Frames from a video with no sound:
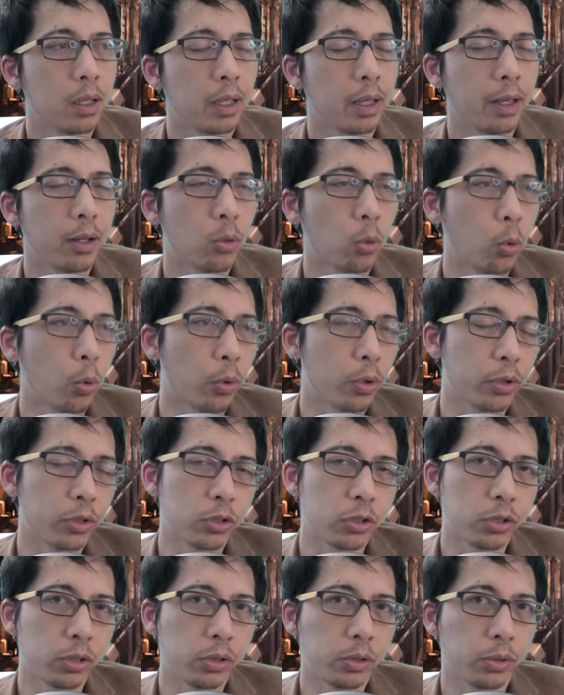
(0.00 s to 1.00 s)
in order
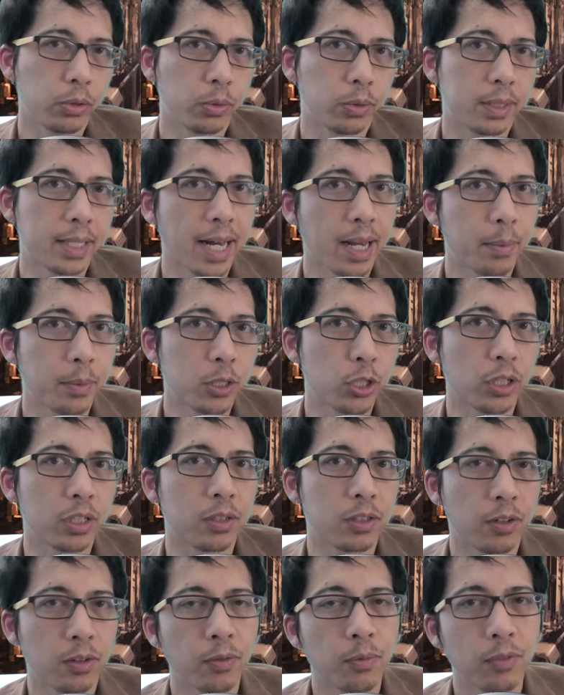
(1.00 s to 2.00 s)
to damage it,
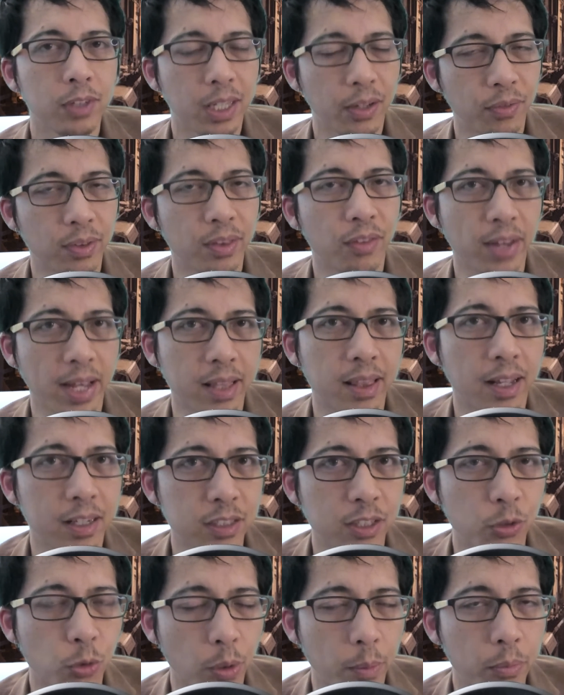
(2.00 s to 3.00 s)
given the fact that it's
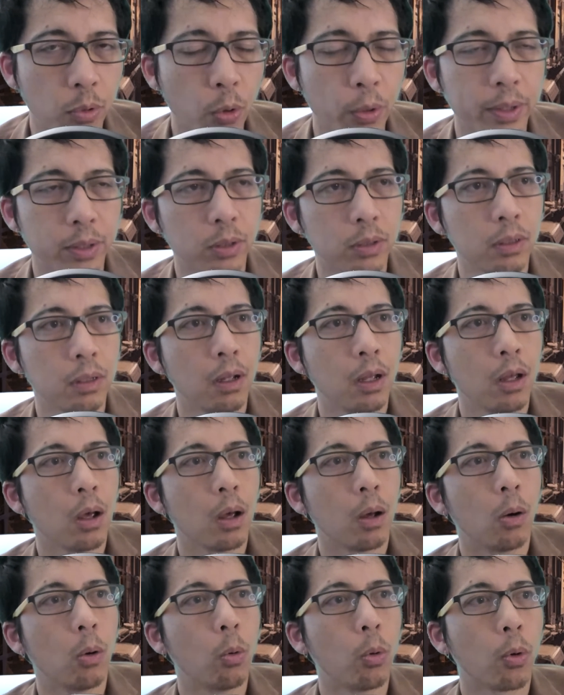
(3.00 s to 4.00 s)
incorporeal,
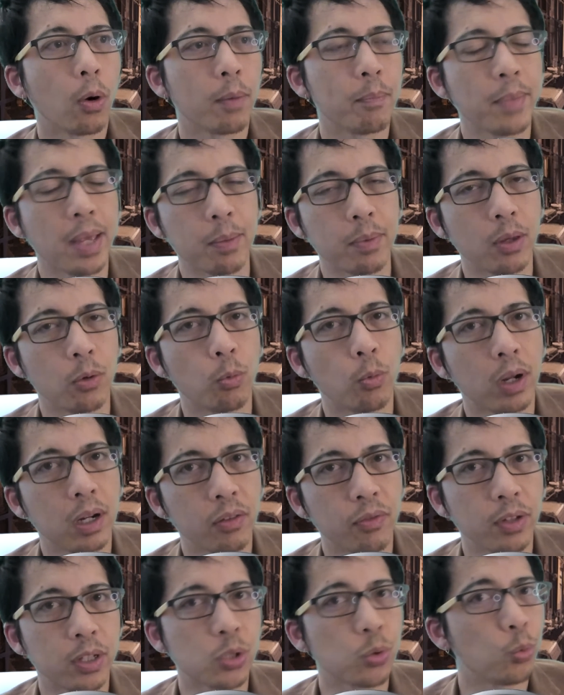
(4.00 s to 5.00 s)
or maybe one
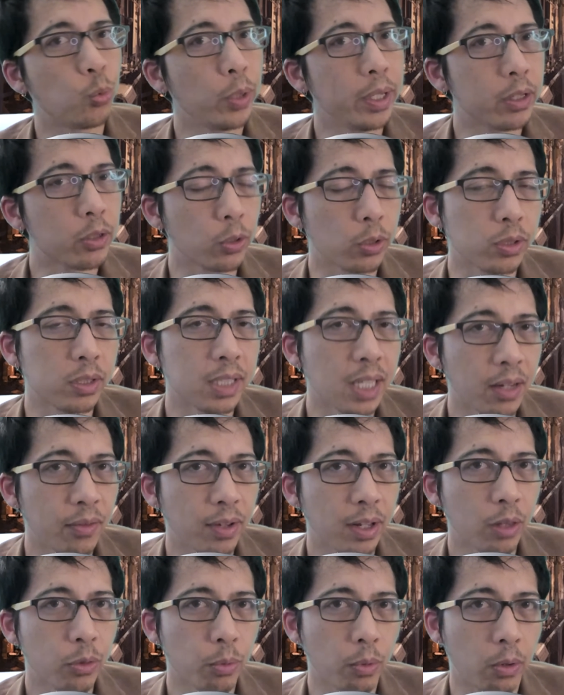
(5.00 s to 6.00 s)
of its weaker
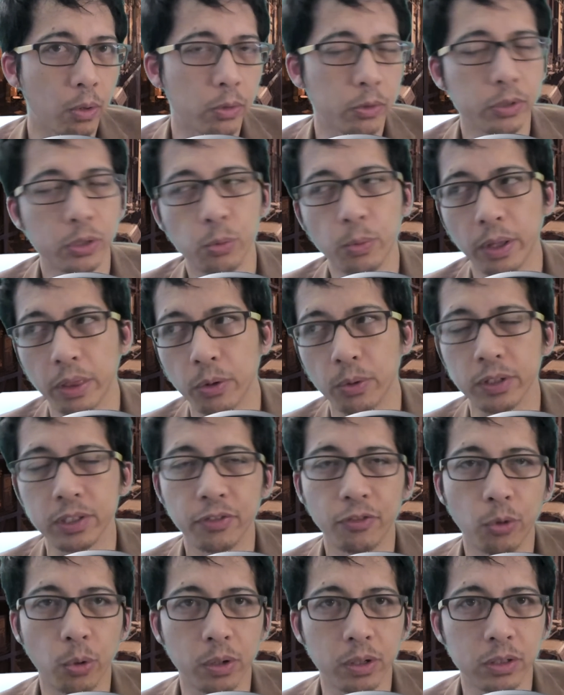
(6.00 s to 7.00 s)
saving throws, whether it's
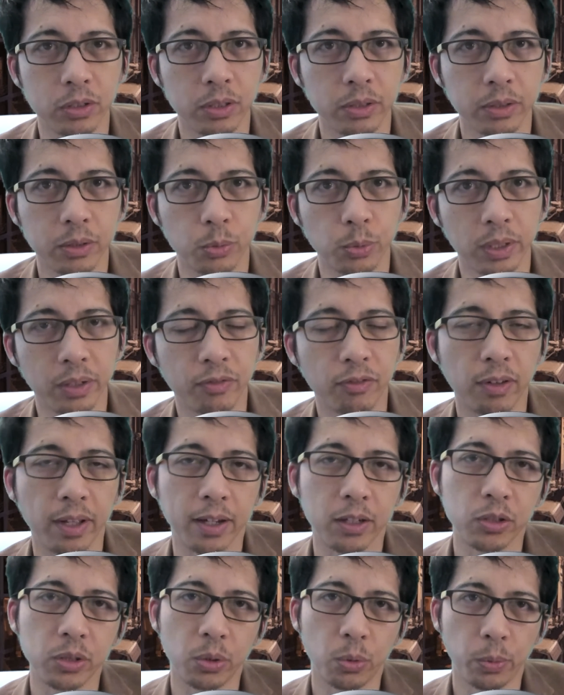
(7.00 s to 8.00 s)
fortitude,
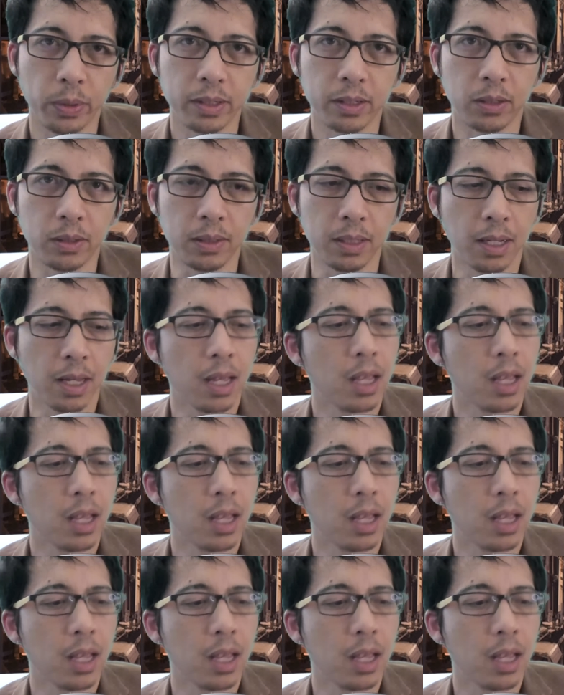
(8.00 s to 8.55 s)
reflex, or will.